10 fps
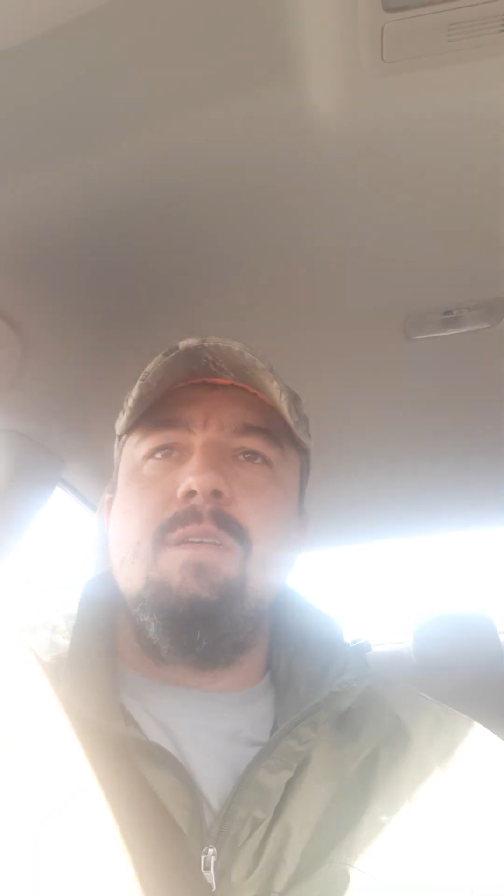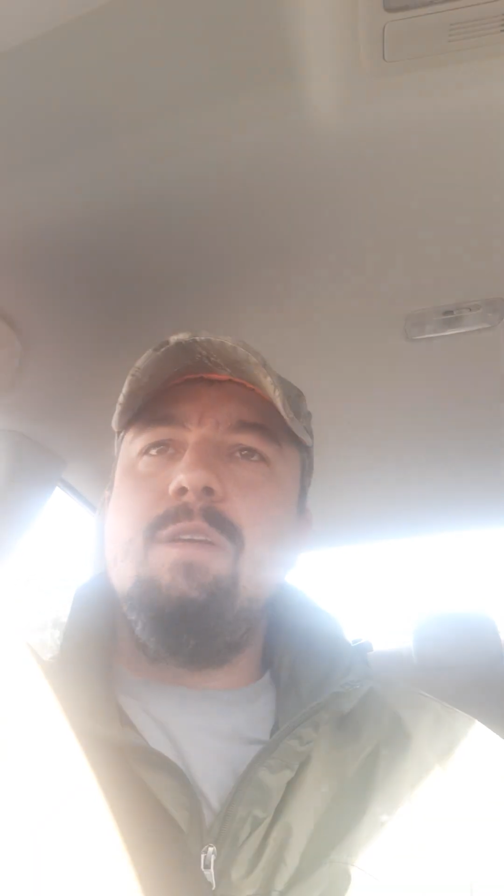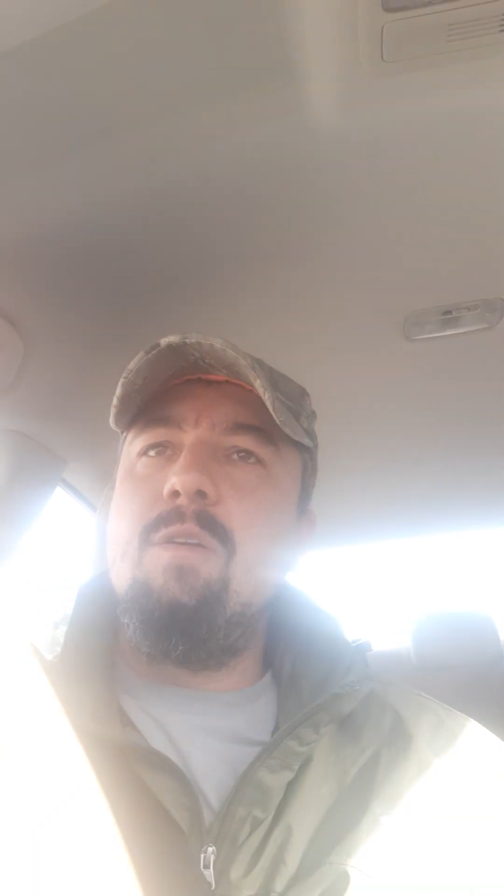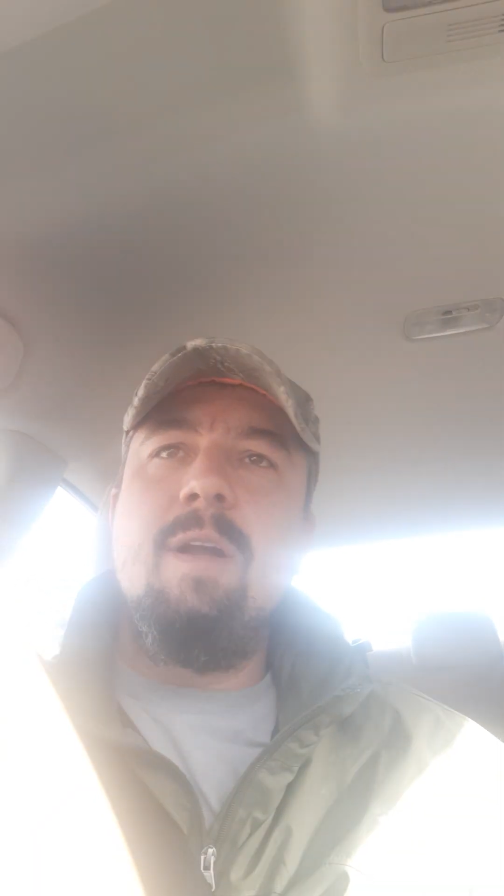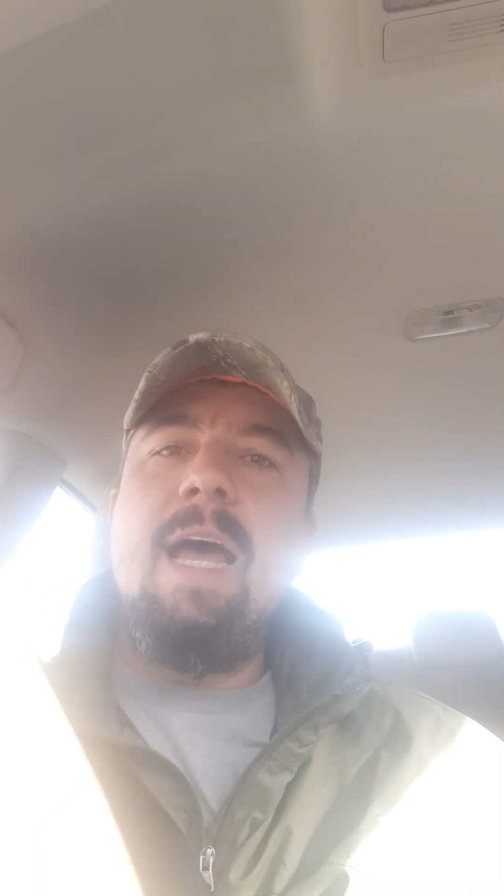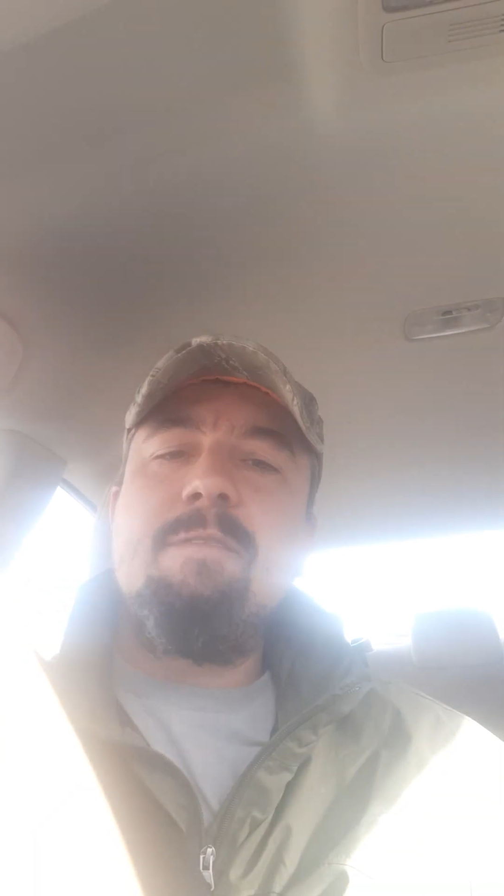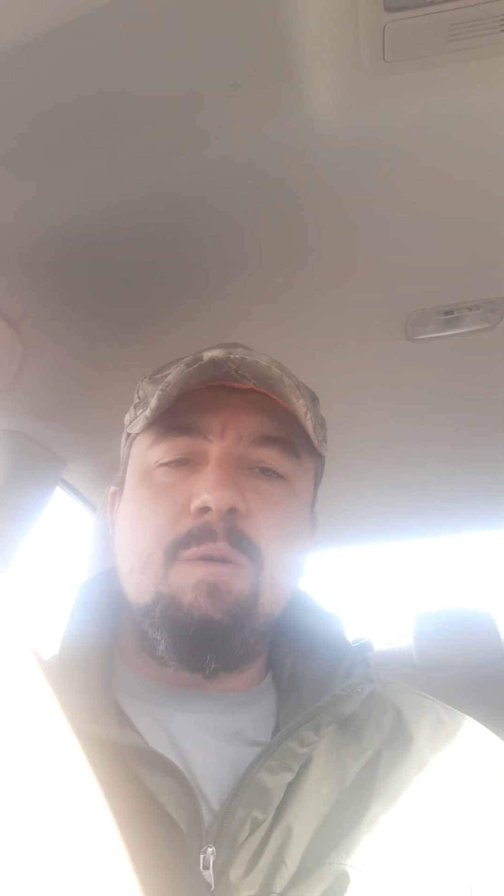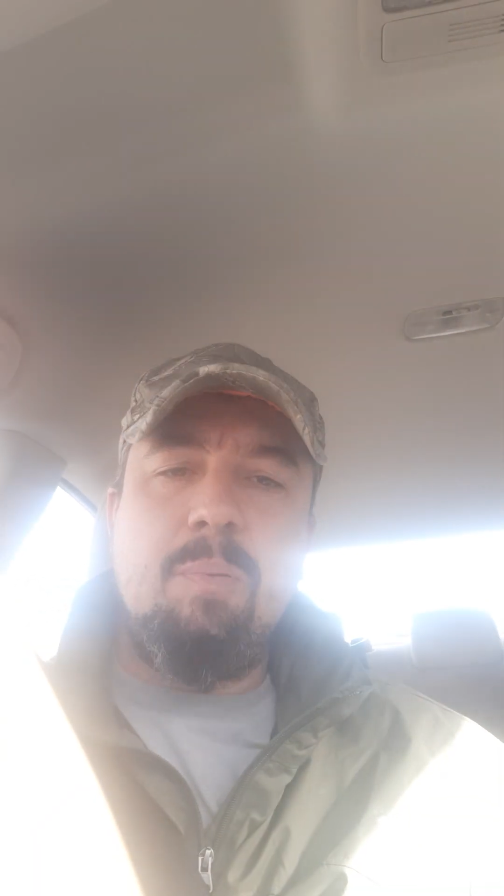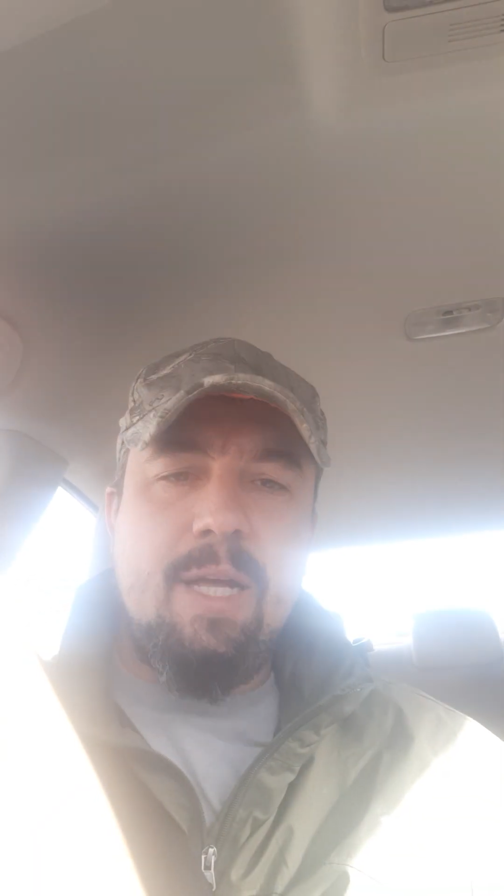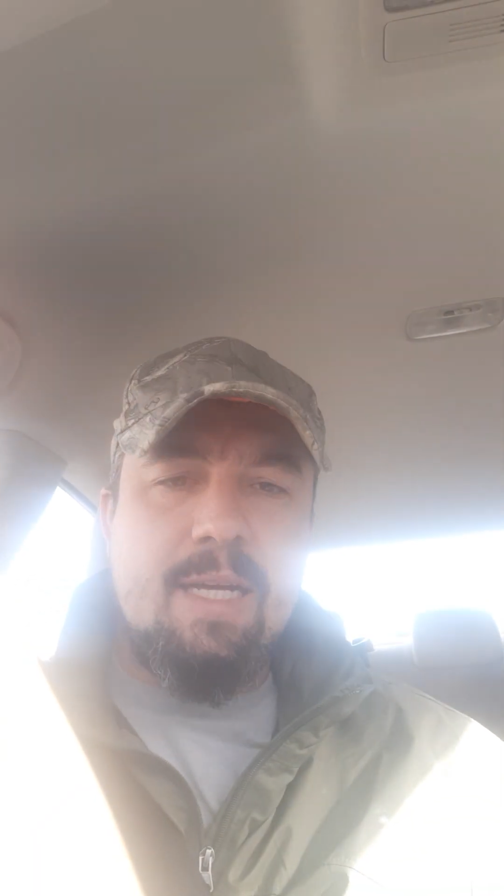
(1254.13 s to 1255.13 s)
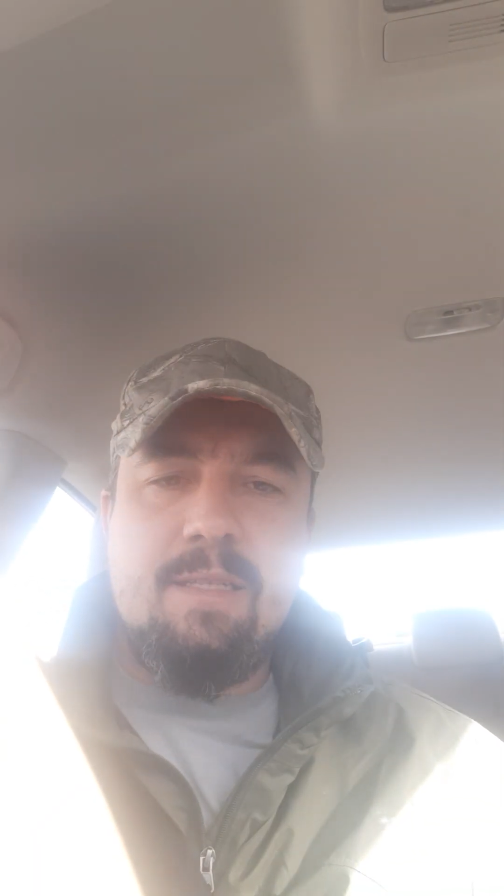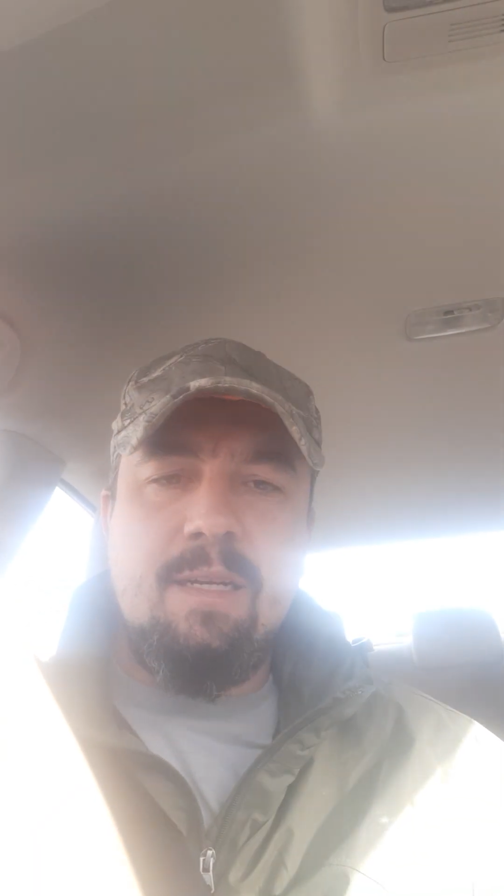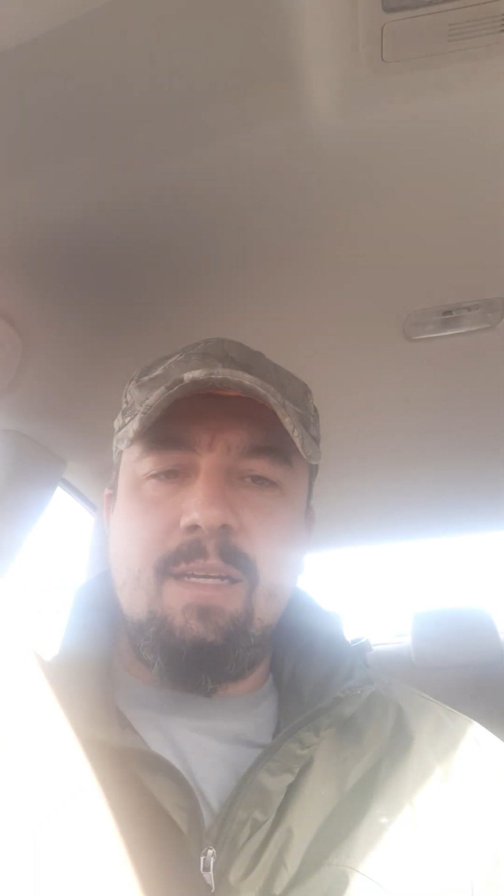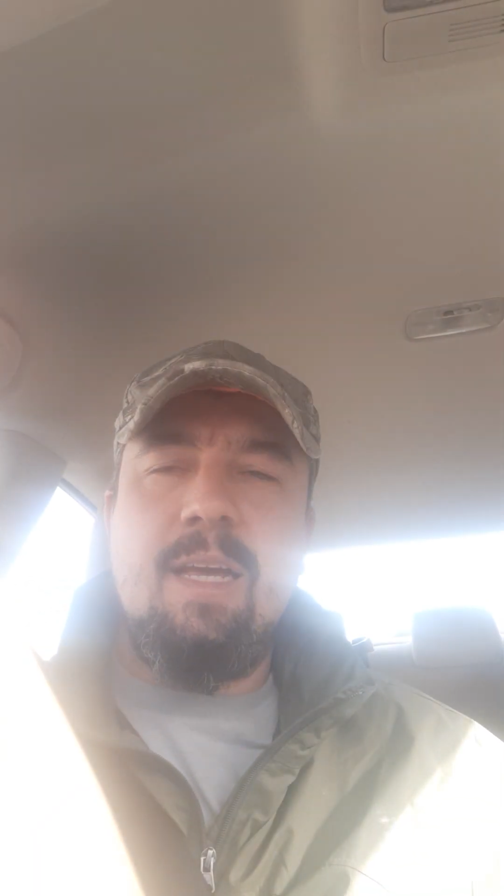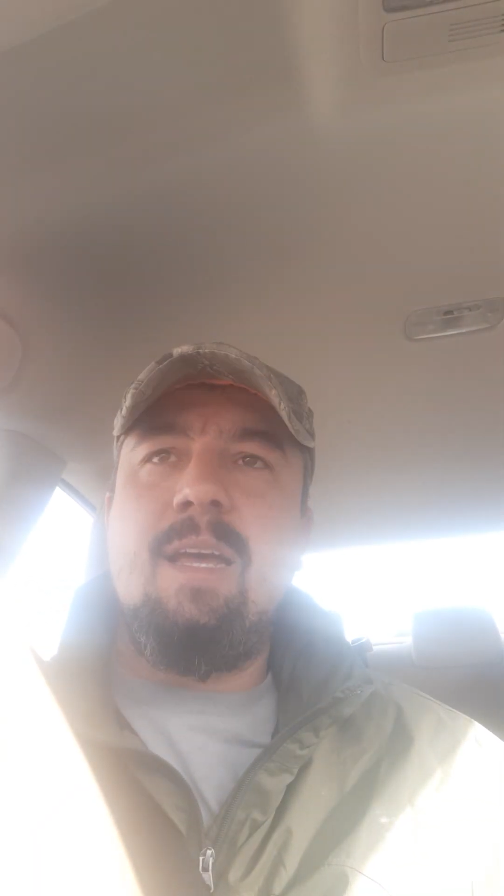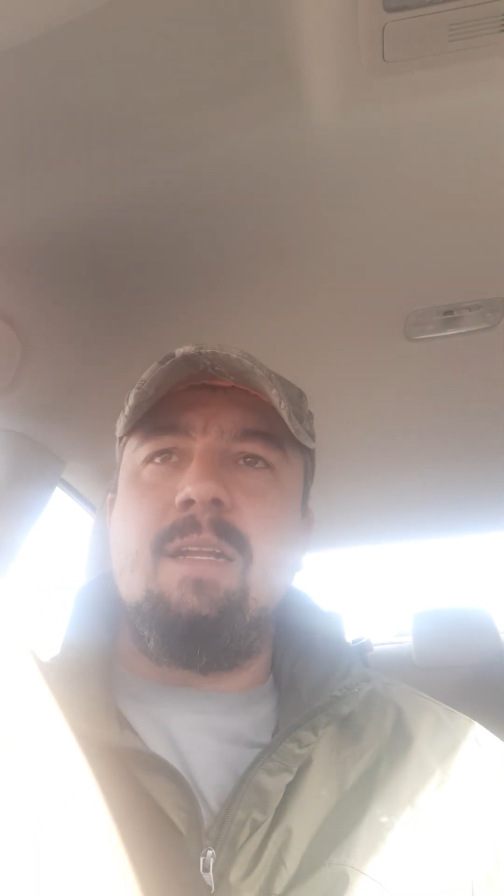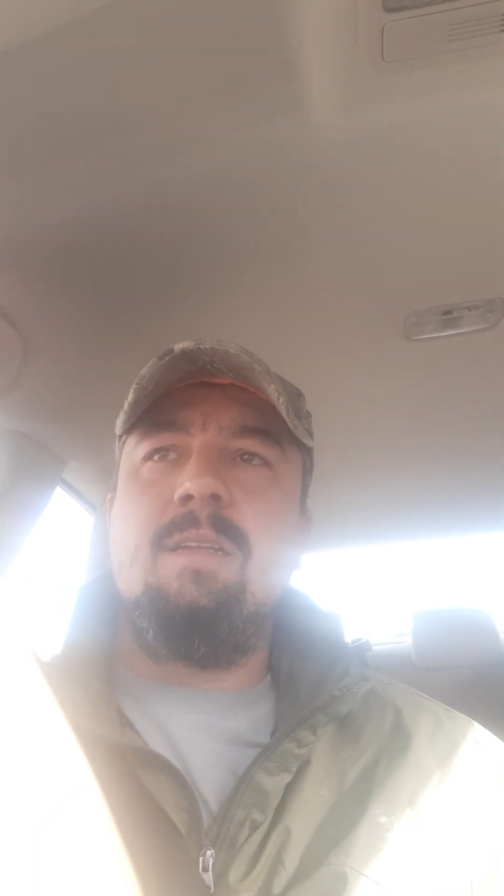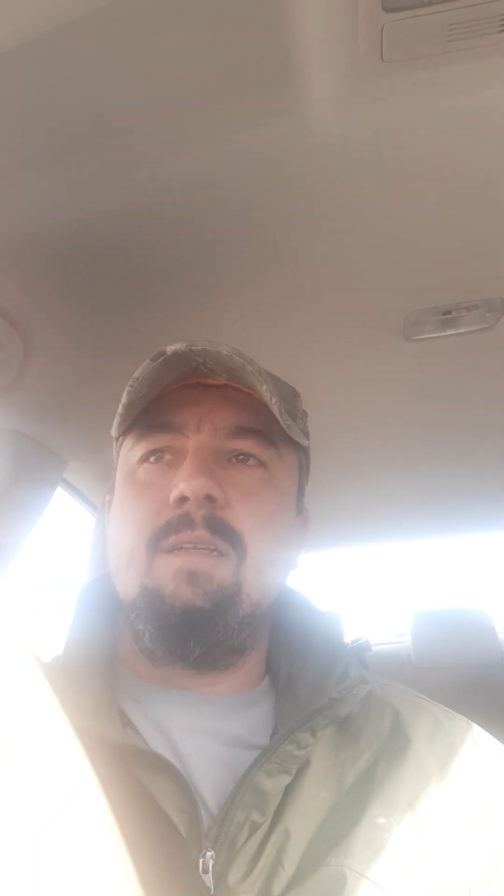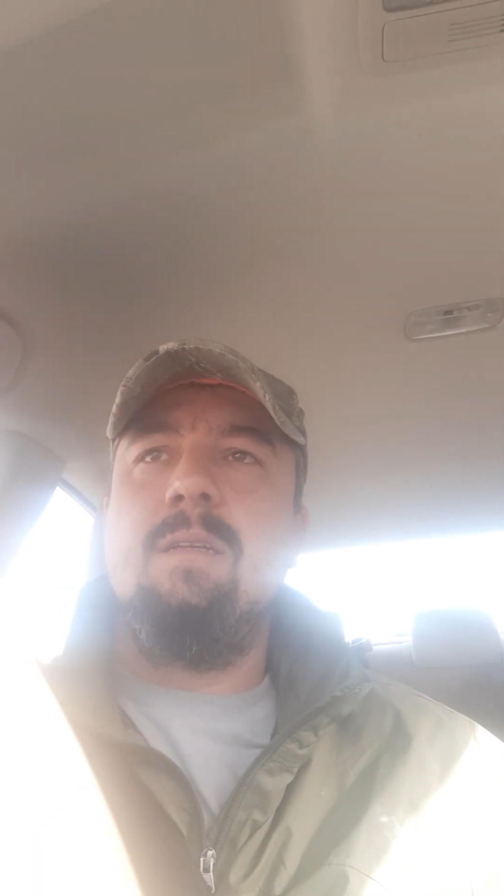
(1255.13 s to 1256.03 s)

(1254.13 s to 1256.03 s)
you don't have to plant it again.